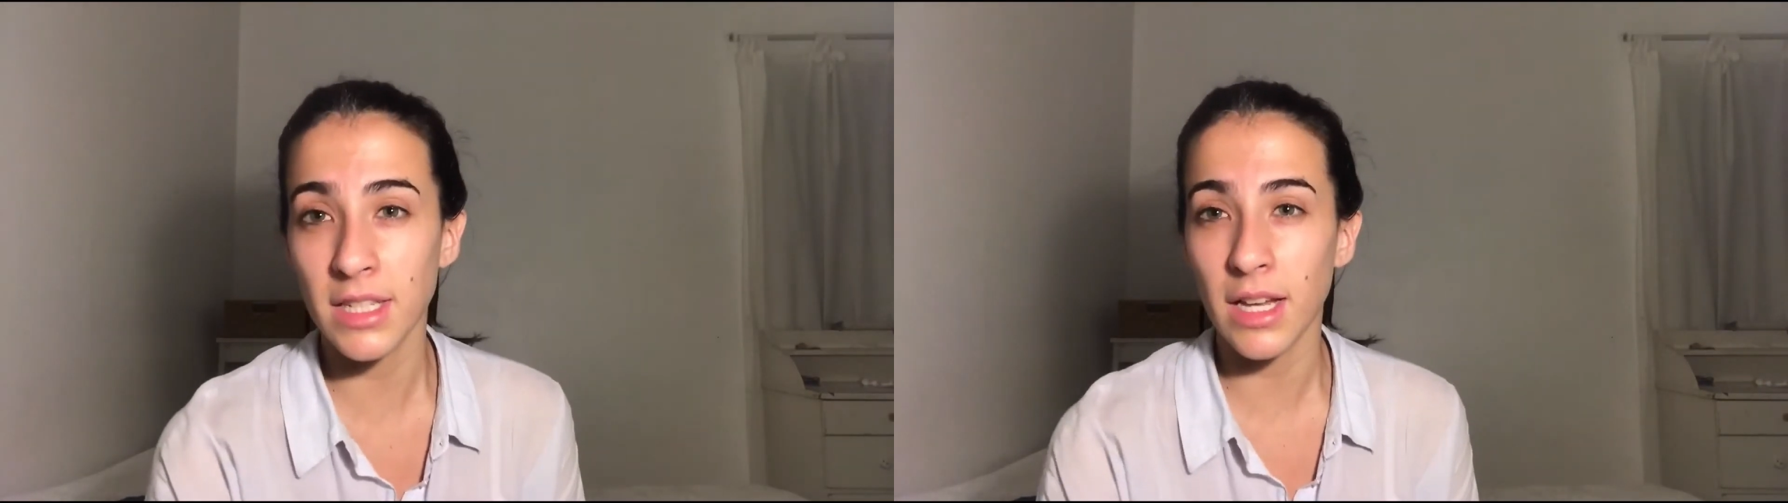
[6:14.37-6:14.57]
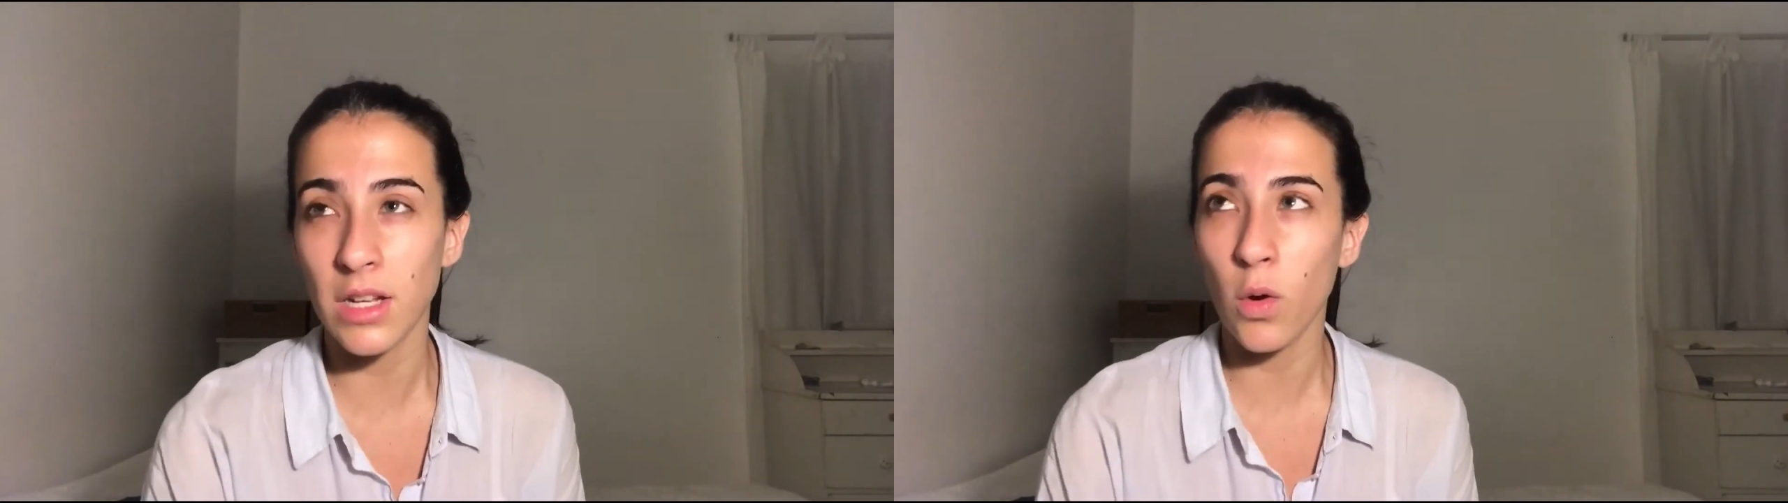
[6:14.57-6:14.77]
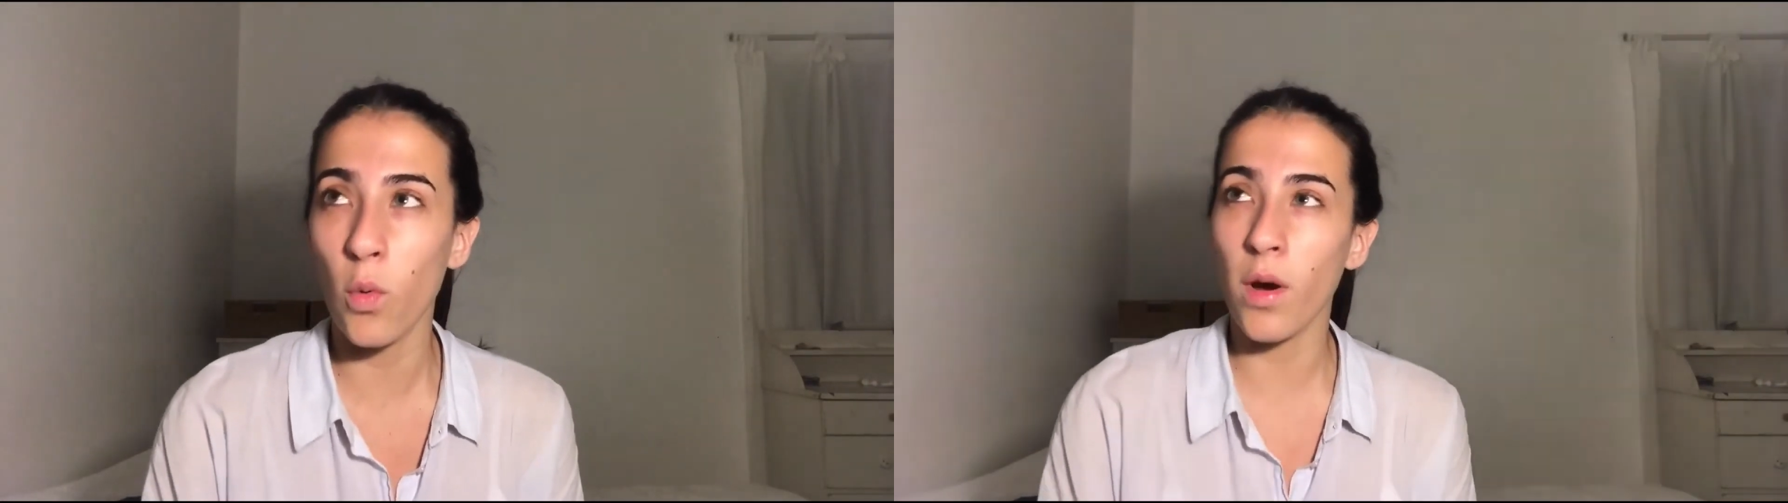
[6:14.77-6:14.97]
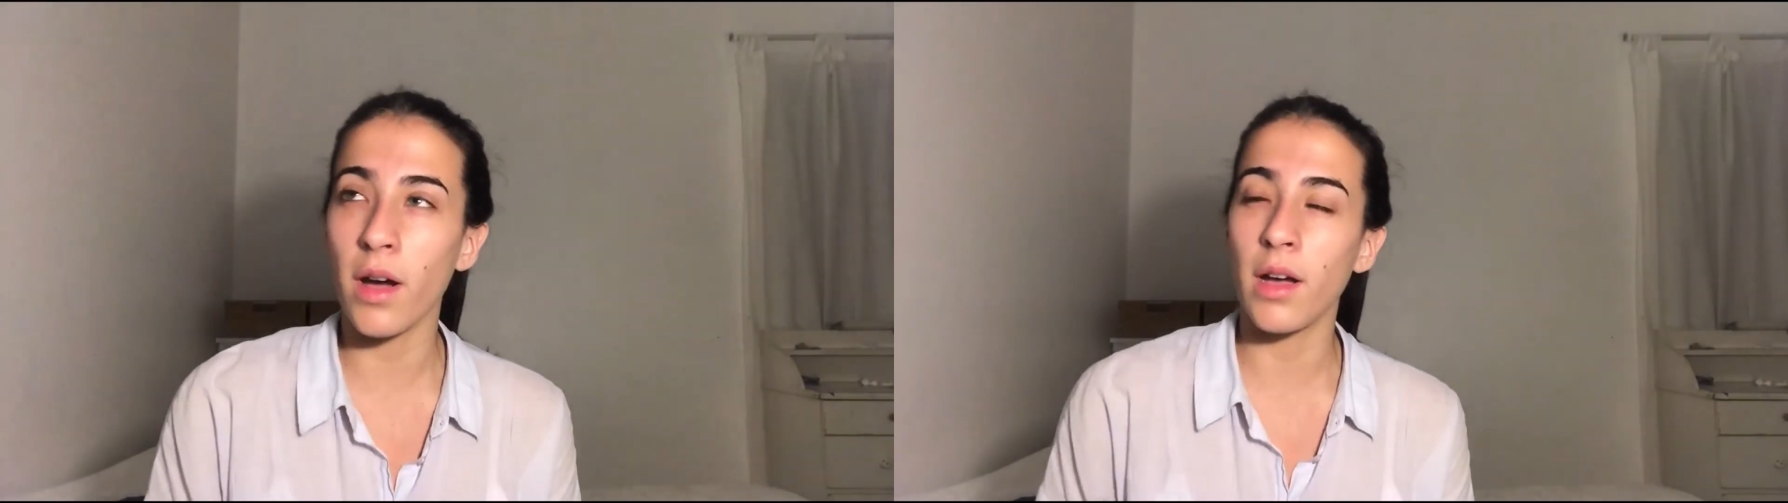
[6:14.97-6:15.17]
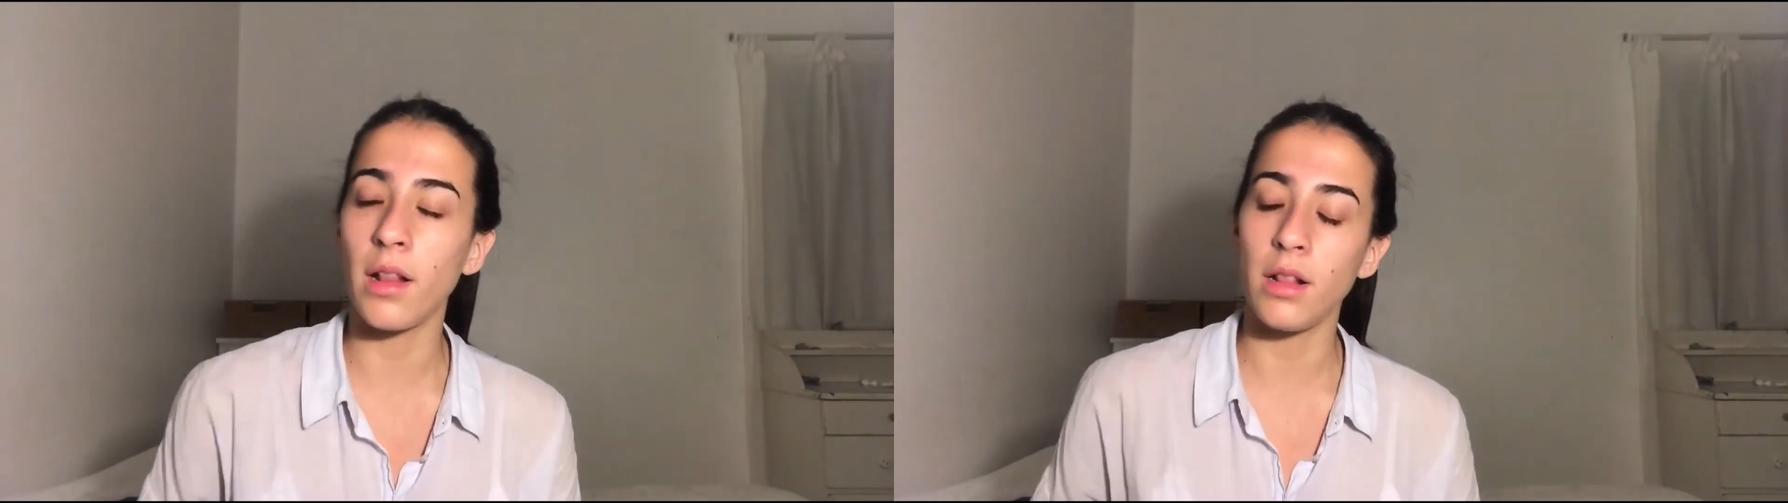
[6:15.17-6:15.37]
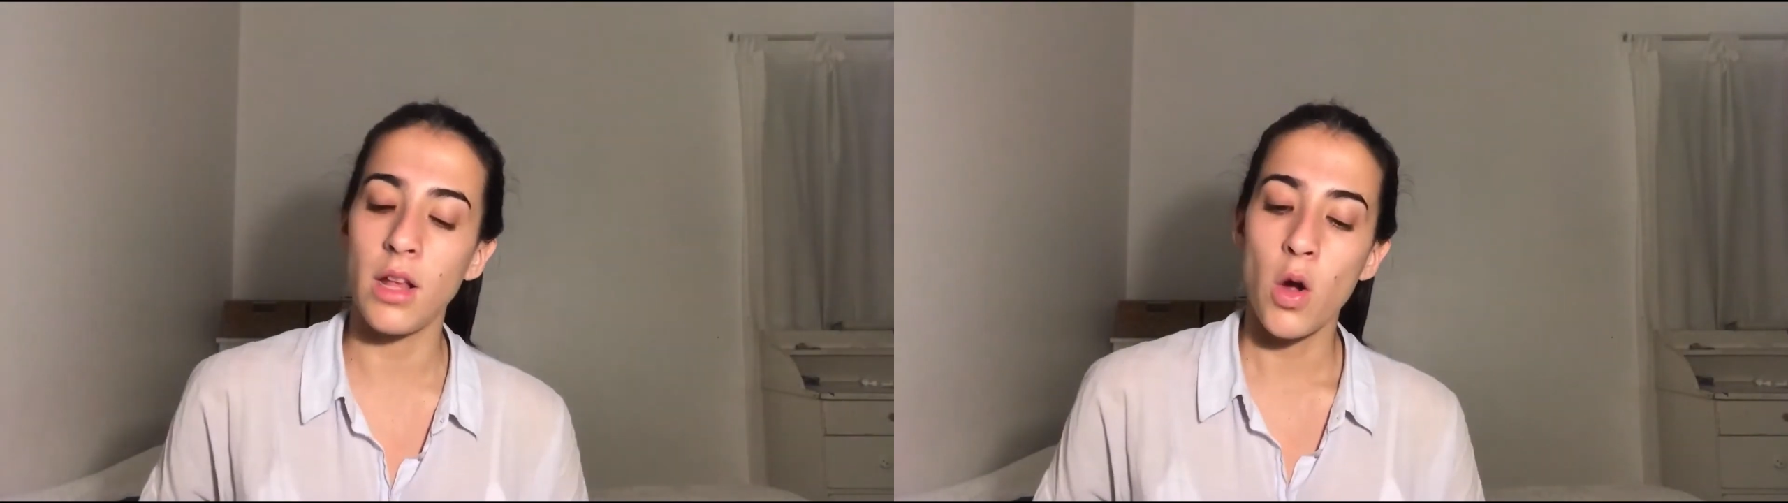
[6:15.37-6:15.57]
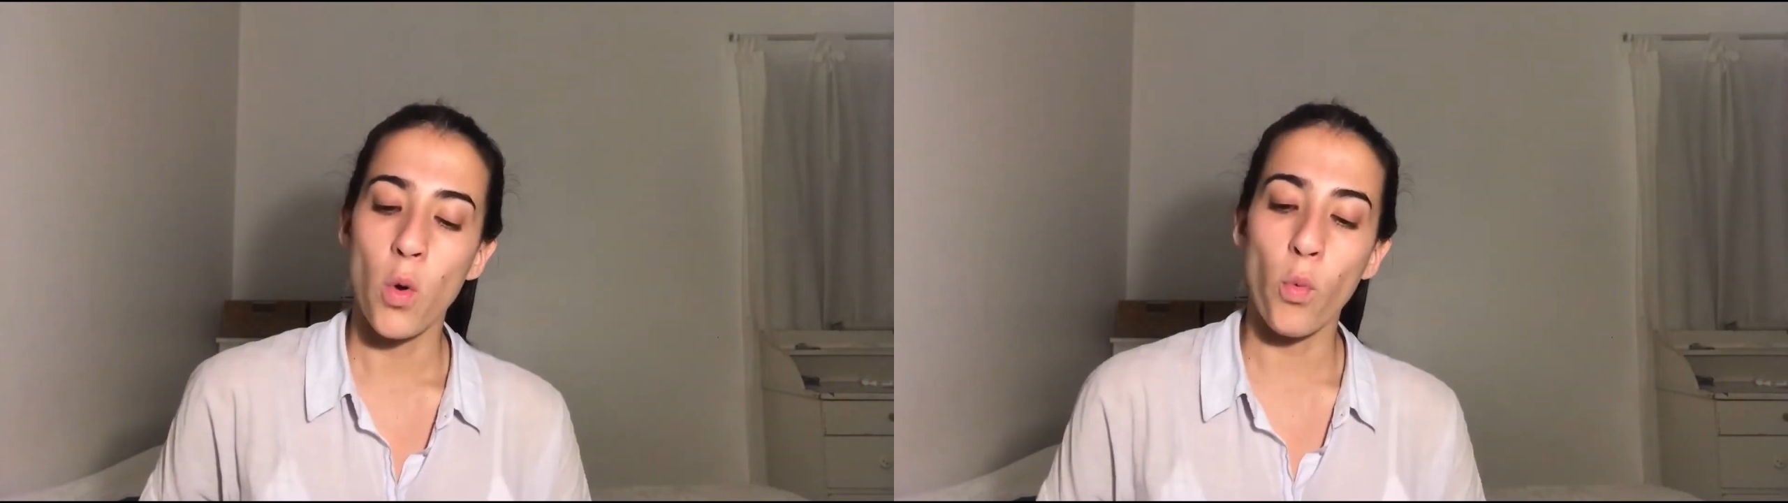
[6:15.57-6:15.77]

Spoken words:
that while